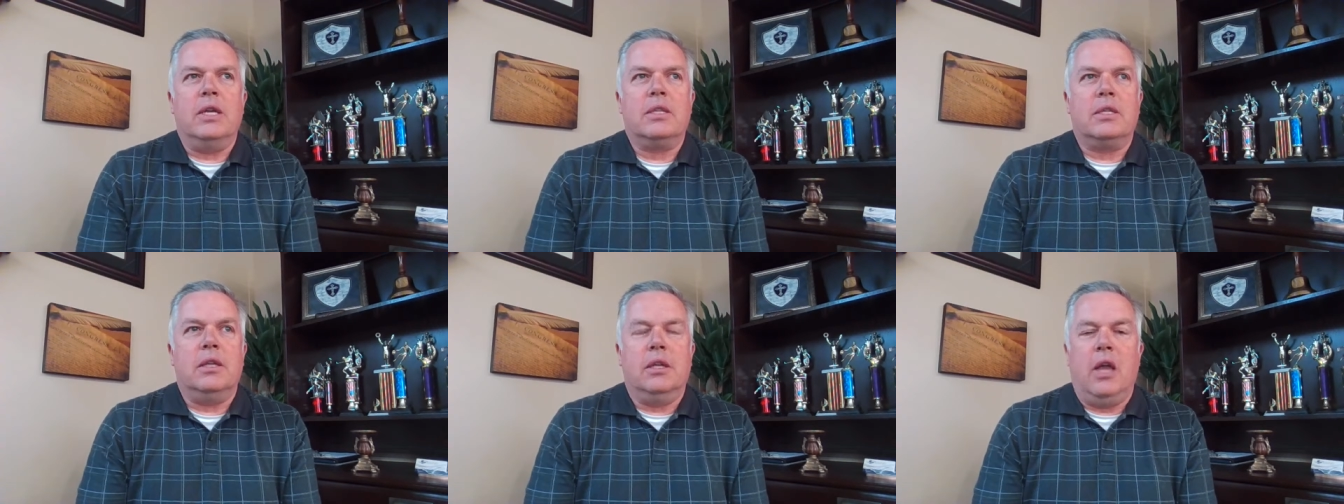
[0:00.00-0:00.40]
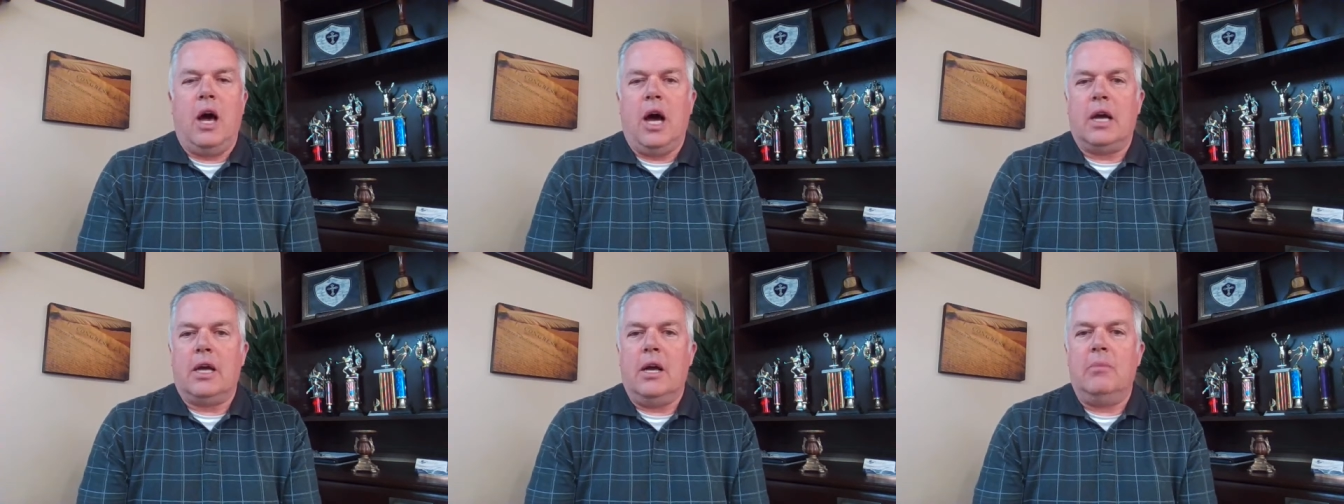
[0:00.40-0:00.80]
as the
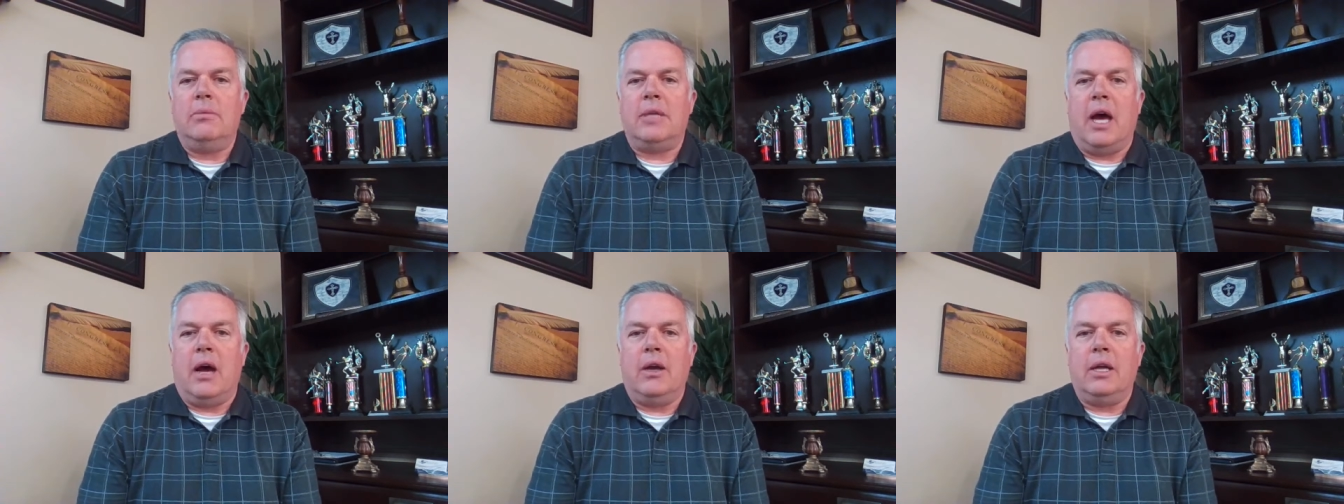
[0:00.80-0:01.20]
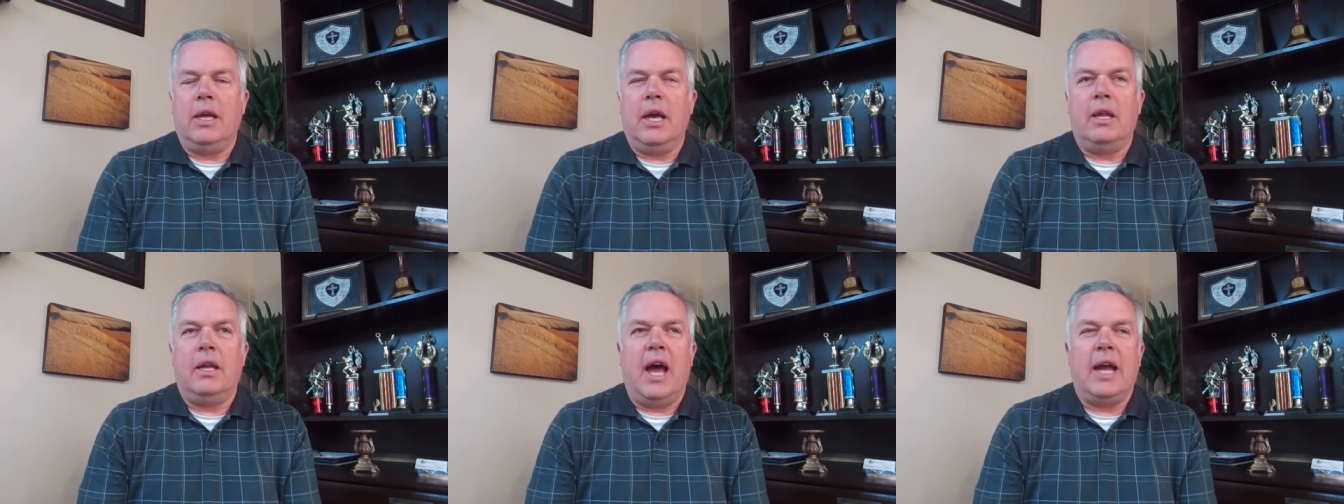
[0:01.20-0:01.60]
law comes out,
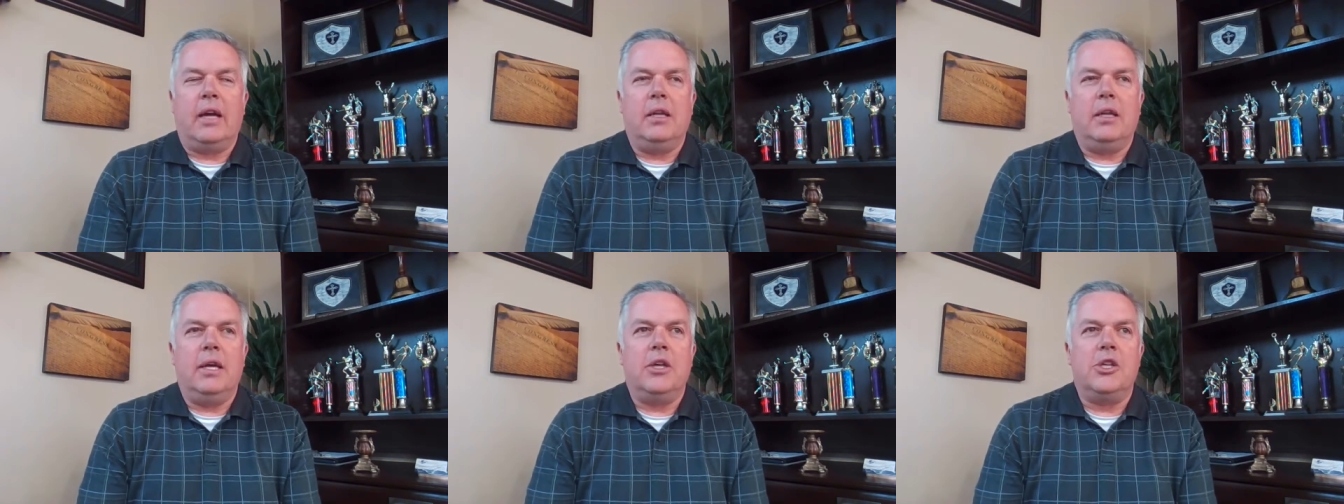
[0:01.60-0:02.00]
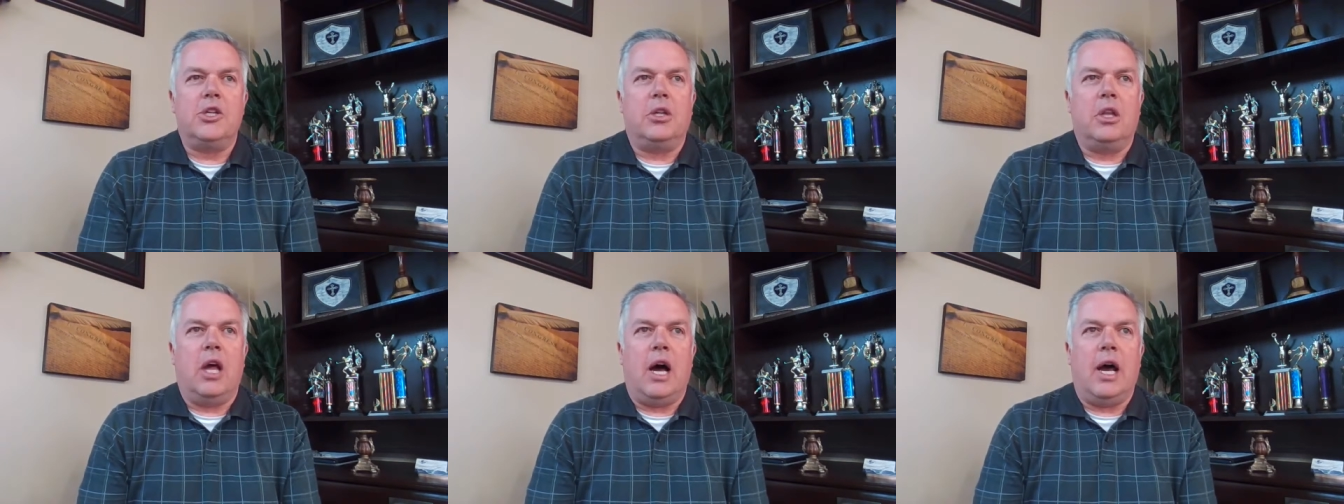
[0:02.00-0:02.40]
again, likely in
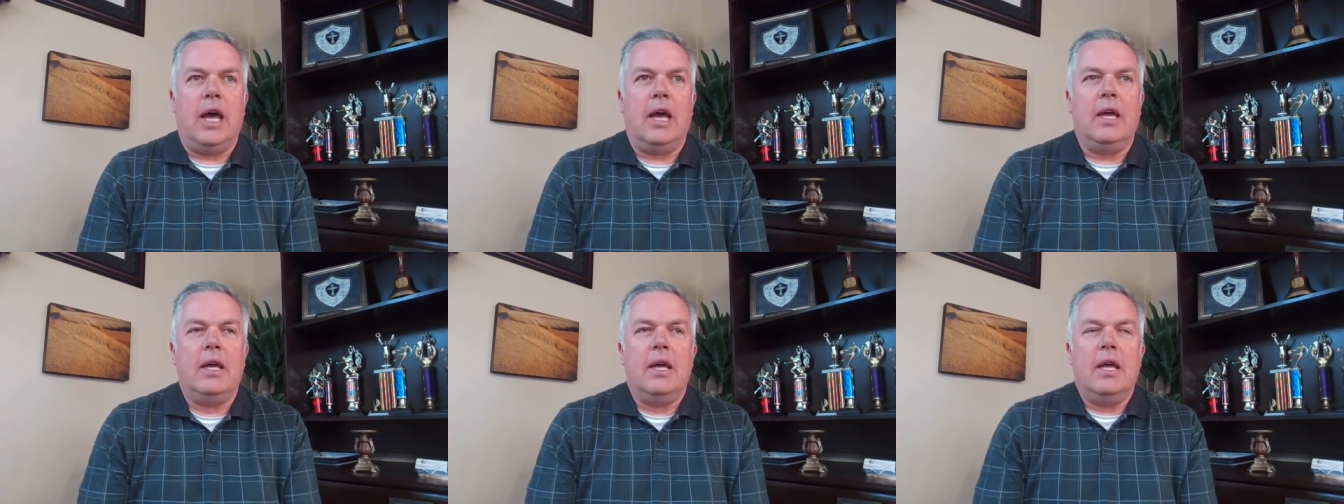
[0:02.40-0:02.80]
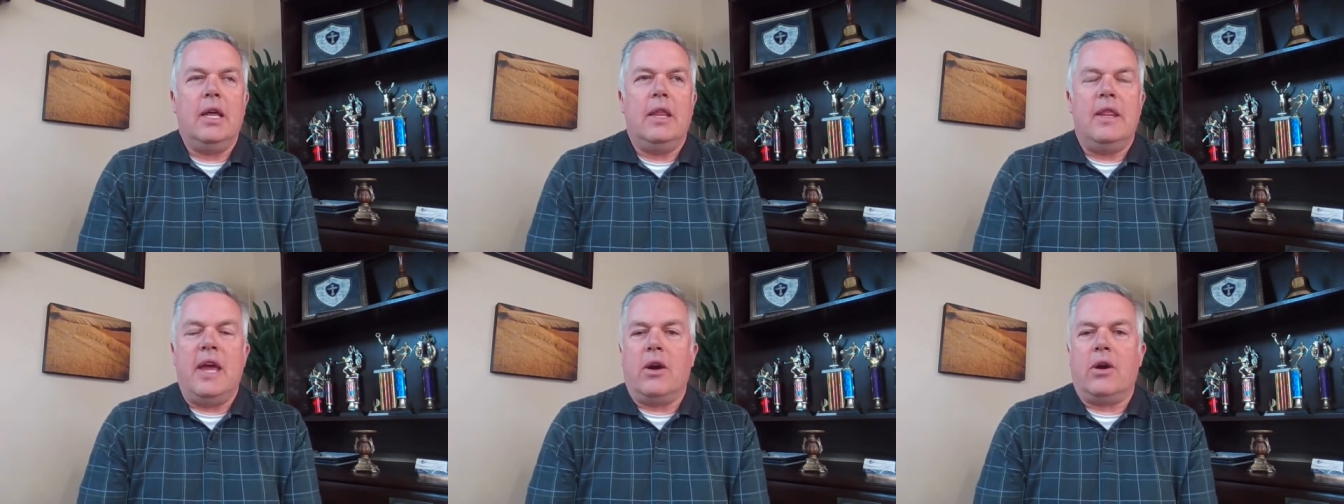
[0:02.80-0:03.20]
July,
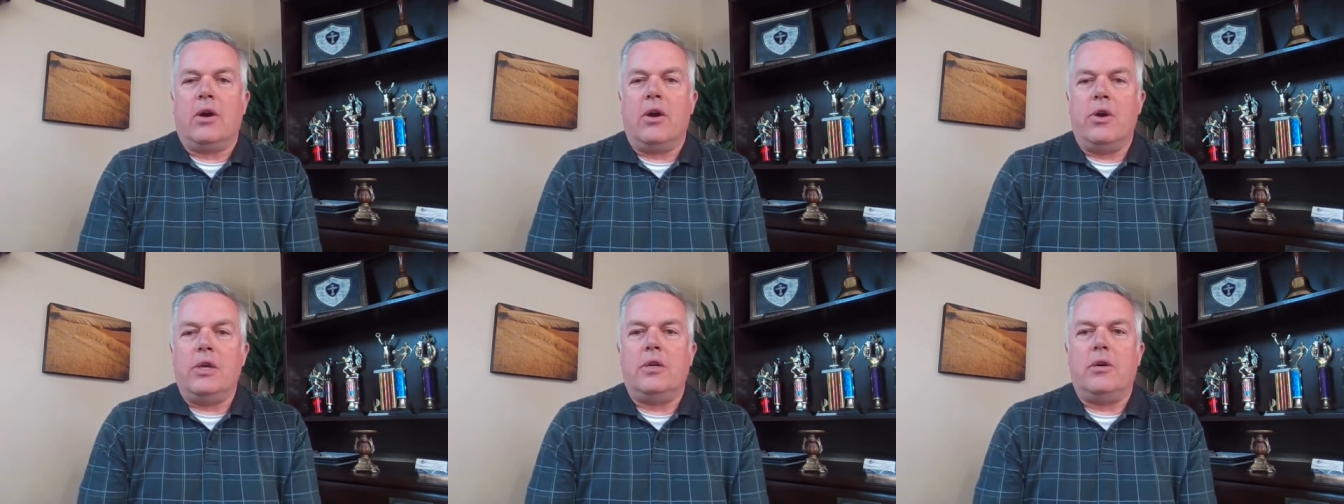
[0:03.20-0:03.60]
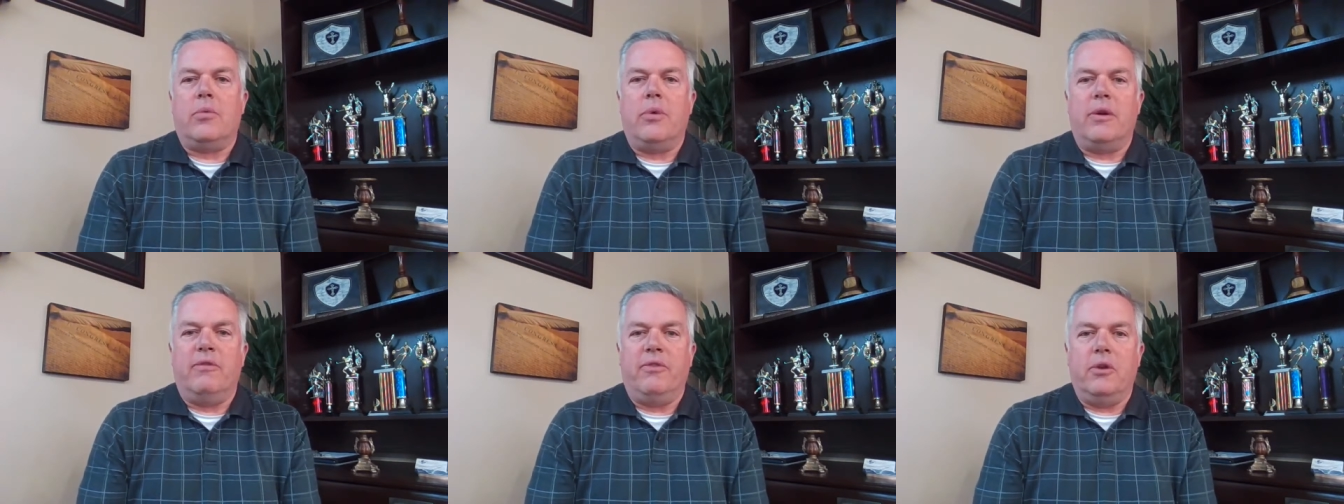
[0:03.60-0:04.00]
they are going to
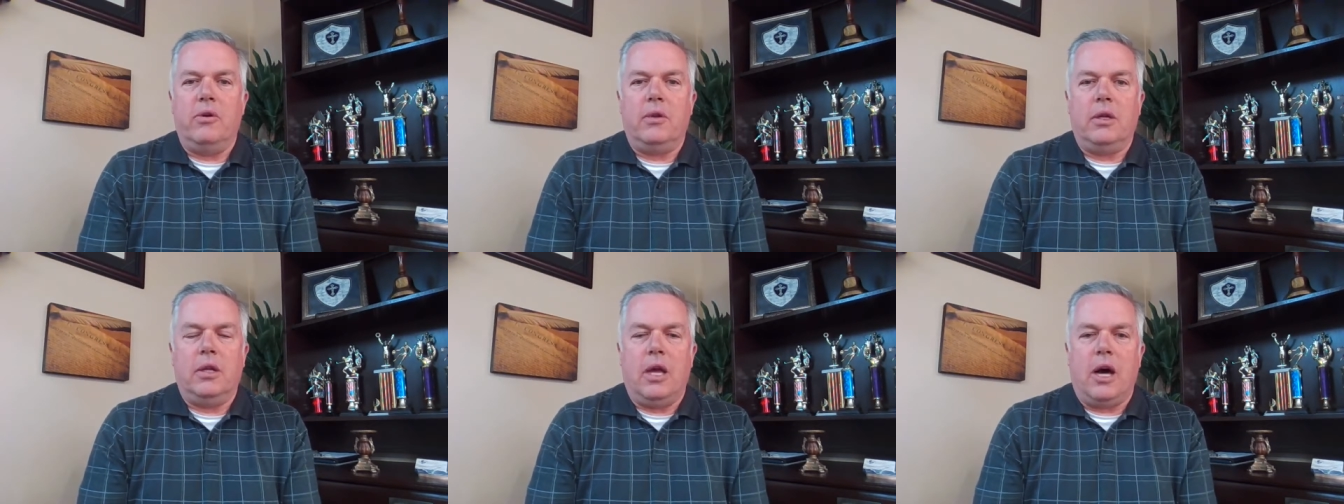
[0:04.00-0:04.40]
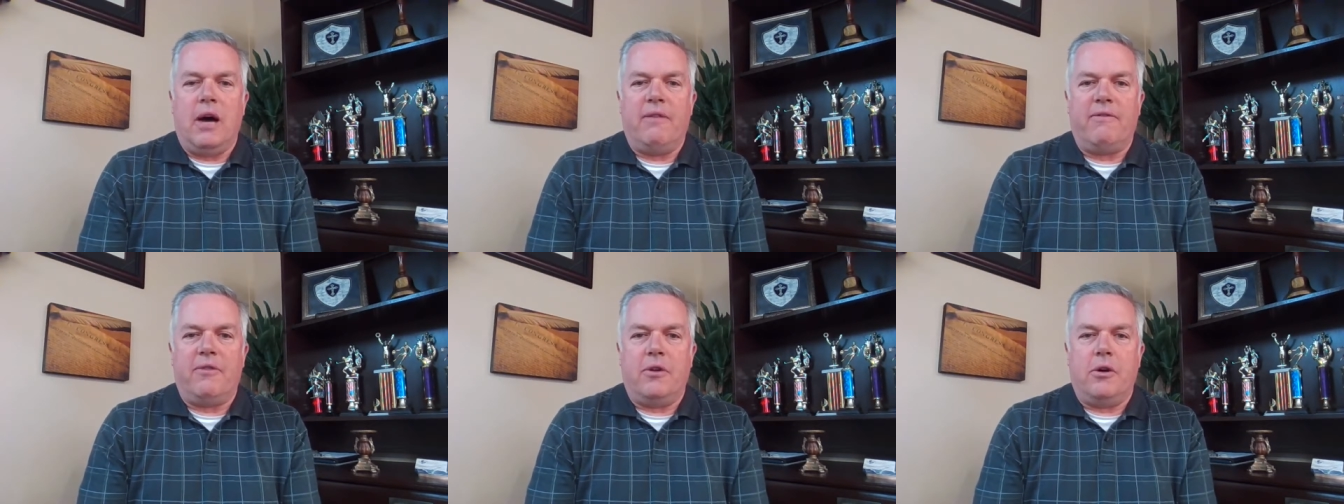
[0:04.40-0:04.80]
review the law
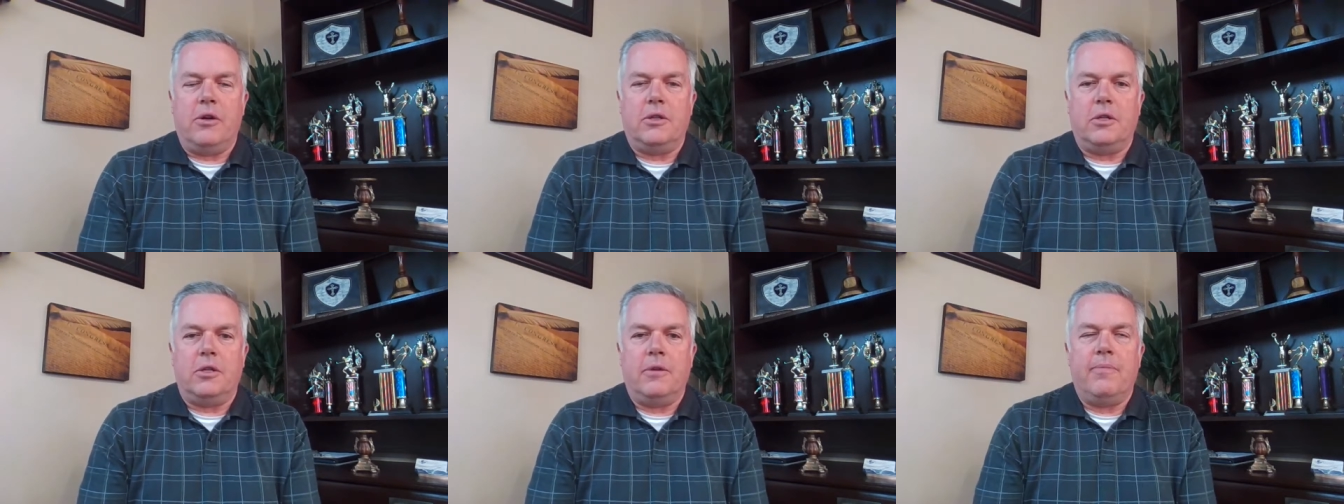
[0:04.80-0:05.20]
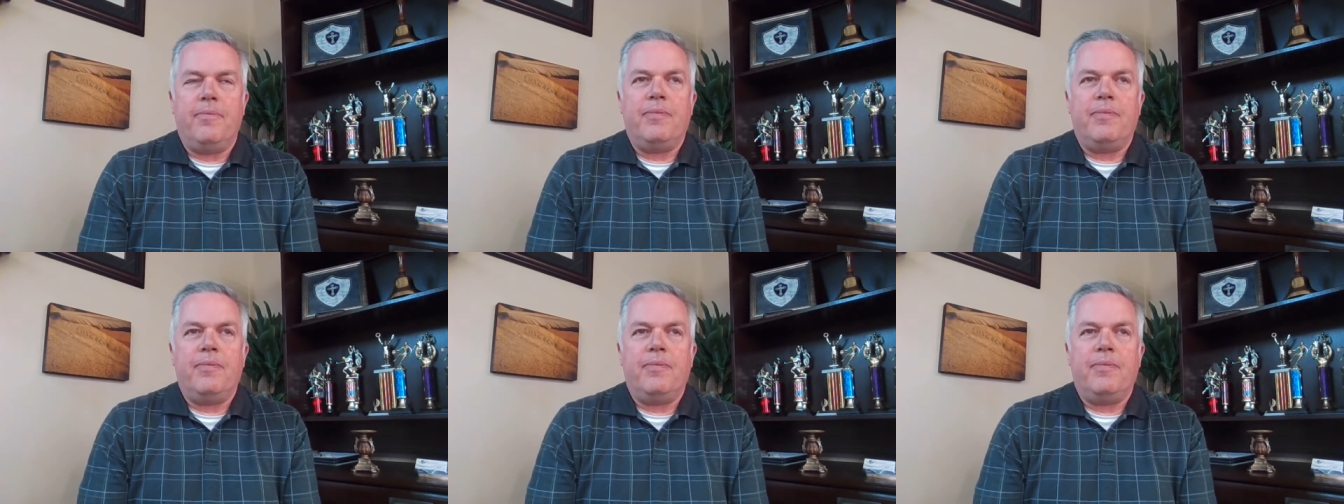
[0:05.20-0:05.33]
first,